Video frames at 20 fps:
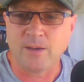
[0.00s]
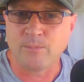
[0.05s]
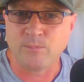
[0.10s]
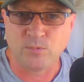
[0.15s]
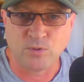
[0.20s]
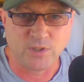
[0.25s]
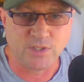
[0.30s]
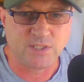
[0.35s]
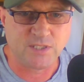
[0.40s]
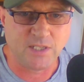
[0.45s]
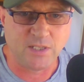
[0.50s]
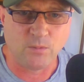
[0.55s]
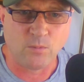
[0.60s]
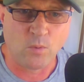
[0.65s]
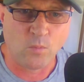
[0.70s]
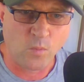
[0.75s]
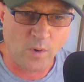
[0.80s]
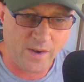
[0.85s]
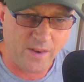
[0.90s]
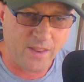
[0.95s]
I'm going to say that
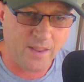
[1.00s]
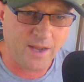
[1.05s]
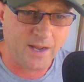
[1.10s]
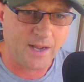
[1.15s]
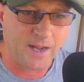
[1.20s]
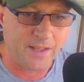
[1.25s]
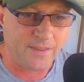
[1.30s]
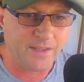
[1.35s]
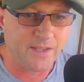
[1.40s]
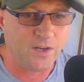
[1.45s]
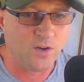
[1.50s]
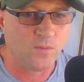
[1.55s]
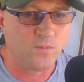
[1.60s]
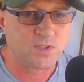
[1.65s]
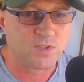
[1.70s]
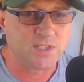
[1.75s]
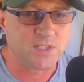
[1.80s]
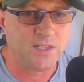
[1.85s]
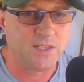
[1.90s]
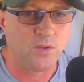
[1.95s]
we'll win that, and then
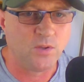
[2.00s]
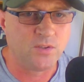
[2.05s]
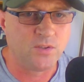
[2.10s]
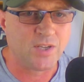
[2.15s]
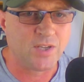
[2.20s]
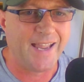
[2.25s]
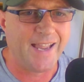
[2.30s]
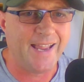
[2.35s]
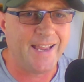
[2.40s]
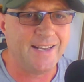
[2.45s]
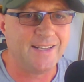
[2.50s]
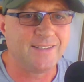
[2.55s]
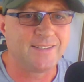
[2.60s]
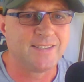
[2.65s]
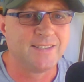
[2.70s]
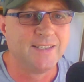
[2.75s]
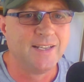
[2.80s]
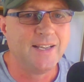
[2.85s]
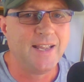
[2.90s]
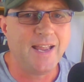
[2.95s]
obviously to
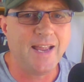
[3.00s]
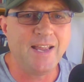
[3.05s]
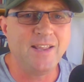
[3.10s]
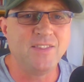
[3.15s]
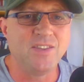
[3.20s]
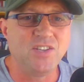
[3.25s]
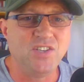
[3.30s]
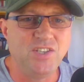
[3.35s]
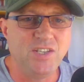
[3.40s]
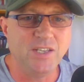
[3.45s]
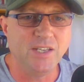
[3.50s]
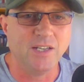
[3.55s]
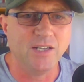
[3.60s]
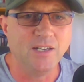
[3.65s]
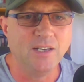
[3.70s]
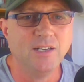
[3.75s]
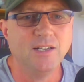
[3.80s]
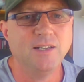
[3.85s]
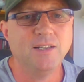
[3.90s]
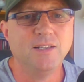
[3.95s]
end end the
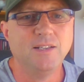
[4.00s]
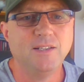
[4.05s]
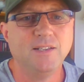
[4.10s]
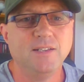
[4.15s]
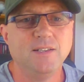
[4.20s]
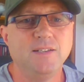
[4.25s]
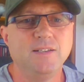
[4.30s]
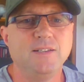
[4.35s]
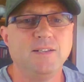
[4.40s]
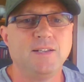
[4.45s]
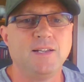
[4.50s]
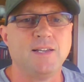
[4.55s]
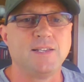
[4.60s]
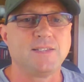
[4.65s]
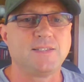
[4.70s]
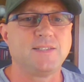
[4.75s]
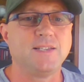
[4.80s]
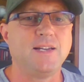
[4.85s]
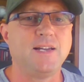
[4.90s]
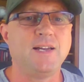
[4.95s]
year,
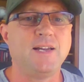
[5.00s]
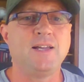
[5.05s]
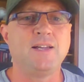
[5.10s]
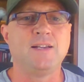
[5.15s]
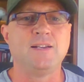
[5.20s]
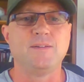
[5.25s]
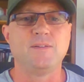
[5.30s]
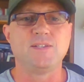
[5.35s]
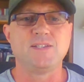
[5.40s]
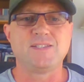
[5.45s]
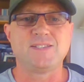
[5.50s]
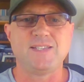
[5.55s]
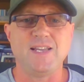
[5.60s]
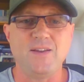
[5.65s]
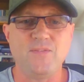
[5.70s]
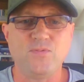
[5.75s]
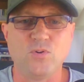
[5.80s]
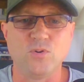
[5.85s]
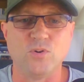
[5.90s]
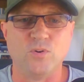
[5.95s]
it's uh,
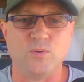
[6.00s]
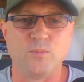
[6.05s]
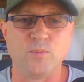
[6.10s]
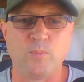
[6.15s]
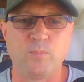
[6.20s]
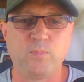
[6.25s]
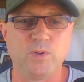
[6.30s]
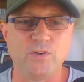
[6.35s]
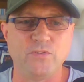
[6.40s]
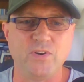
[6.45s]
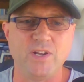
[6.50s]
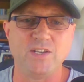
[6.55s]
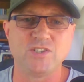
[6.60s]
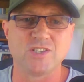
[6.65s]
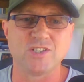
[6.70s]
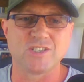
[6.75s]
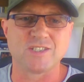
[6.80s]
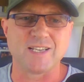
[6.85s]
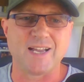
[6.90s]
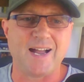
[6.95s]
Sevco. We play
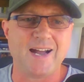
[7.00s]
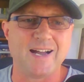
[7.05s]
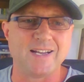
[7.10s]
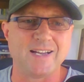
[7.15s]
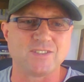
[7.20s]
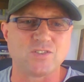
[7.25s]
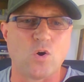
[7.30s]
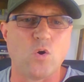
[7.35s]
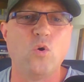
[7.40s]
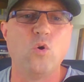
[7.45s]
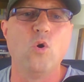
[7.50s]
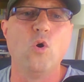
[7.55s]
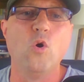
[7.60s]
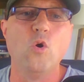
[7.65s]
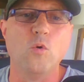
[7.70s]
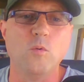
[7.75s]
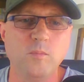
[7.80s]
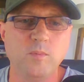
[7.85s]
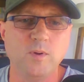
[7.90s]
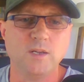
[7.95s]
Rangers at
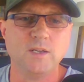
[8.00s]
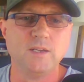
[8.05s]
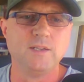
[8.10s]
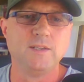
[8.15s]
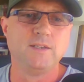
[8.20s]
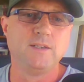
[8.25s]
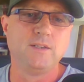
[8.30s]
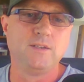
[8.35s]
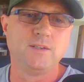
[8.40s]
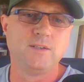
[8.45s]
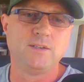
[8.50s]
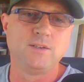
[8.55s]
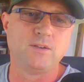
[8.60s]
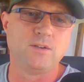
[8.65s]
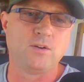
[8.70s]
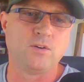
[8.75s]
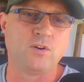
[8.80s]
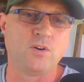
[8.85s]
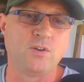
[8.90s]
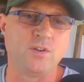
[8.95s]
home
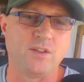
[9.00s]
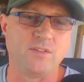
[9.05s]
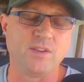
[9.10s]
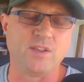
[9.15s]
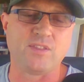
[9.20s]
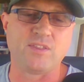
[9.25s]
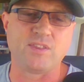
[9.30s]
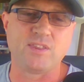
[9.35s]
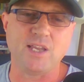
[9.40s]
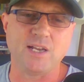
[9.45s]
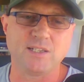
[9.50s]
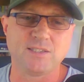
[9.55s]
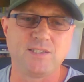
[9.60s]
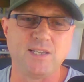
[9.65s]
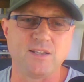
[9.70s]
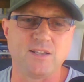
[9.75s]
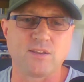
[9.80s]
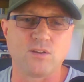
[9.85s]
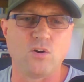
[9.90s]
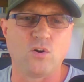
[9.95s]
on the
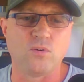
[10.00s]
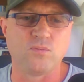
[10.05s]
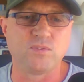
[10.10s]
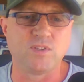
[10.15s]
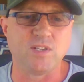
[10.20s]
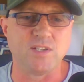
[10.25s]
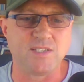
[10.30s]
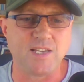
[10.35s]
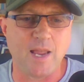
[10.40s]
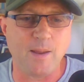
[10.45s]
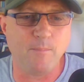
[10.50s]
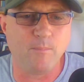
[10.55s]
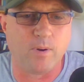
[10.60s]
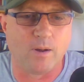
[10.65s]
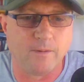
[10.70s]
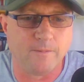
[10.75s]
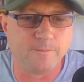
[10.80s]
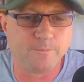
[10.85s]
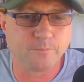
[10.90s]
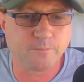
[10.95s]
30th of
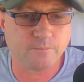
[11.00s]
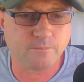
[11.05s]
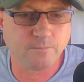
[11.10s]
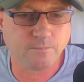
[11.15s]
December.